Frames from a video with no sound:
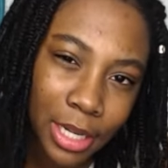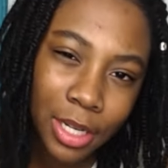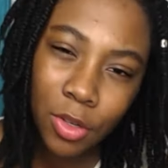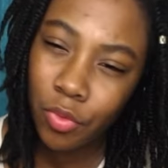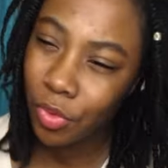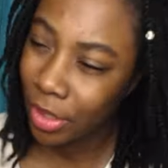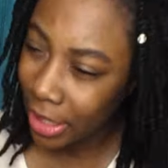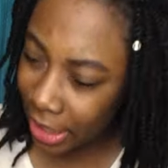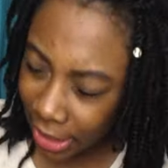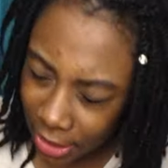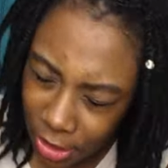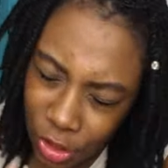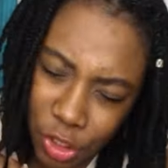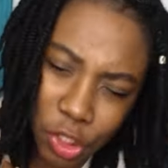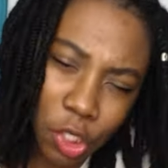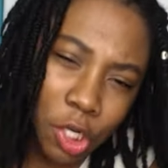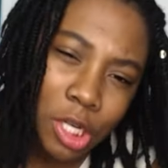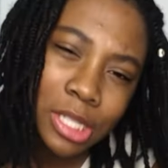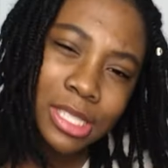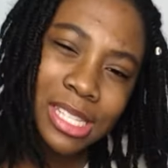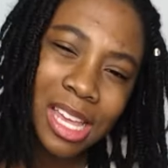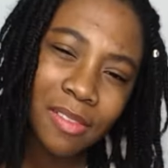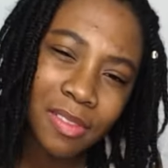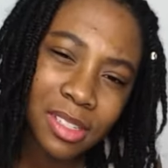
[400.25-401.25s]
It really
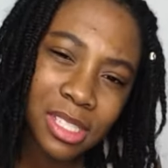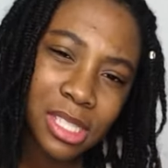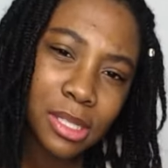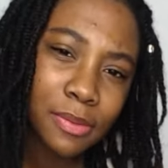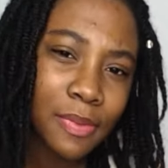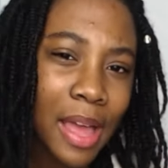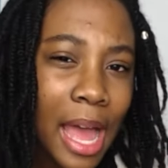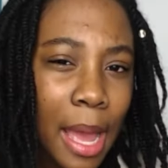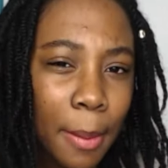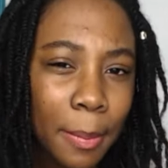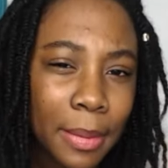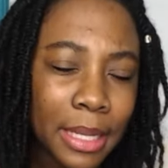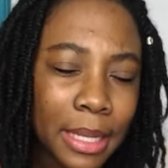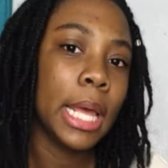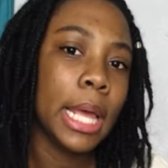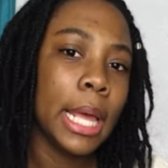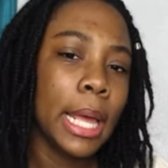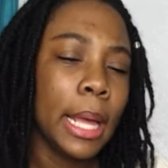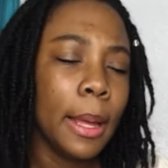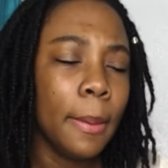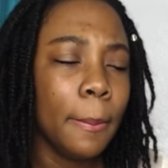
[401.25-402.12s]
concerns Evan's family,